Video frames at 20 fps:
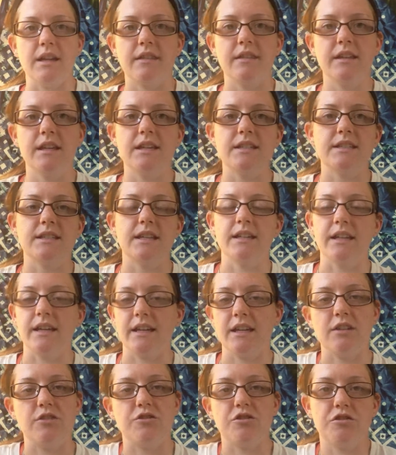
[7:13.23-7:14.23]
I think he said, like,
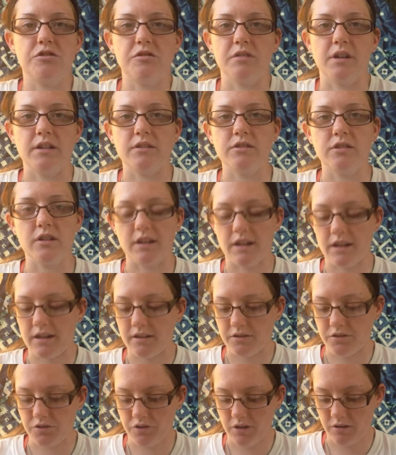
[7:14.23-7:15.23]
he just, like, took it out
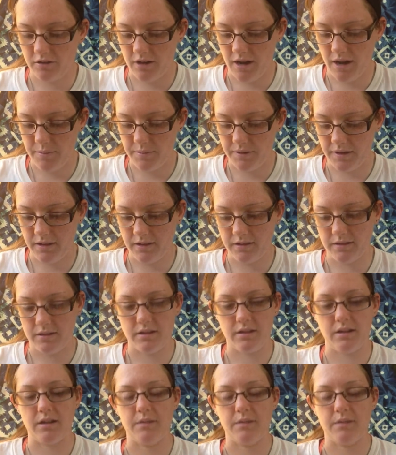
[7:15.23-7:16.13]
of the shrink wrap, and,